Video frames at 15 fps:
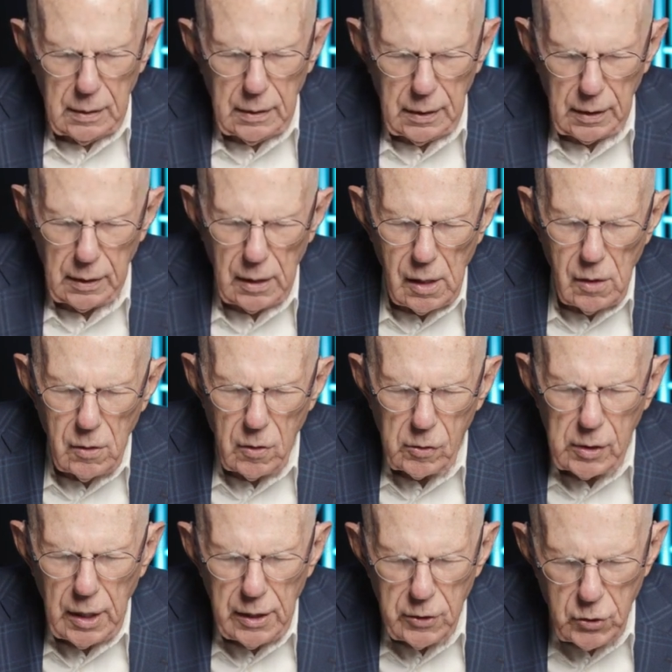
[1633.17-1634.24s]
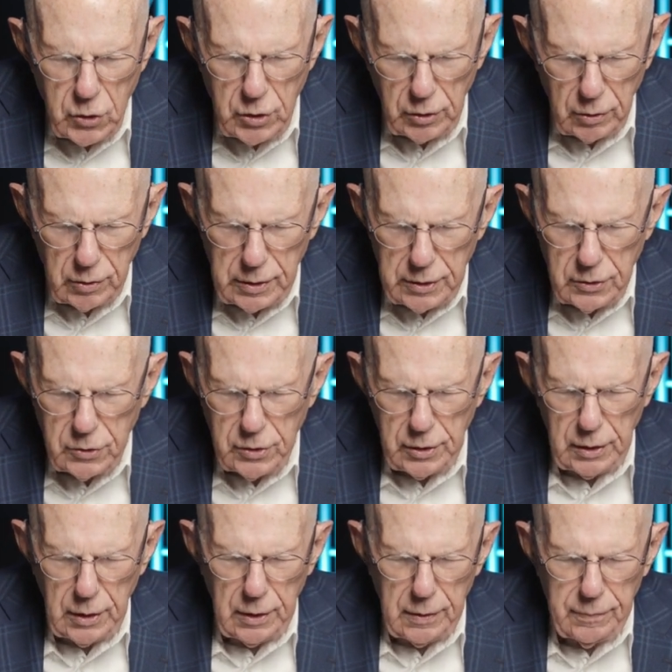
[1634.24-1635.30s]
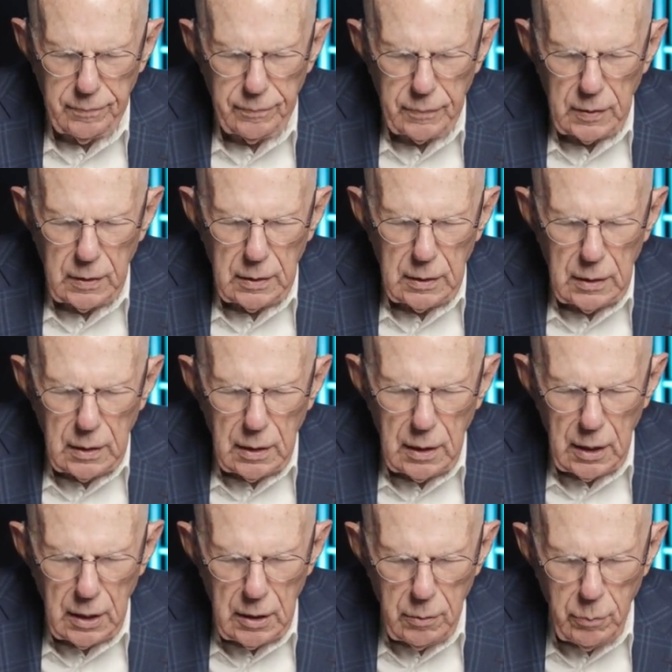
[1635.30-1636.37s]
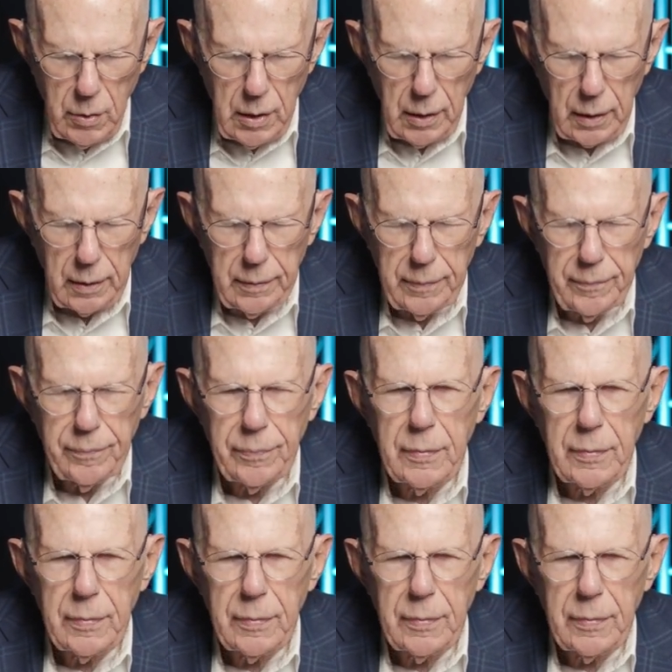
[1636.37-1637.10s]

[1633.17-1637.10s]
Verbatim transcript: And all God's children said, Amen.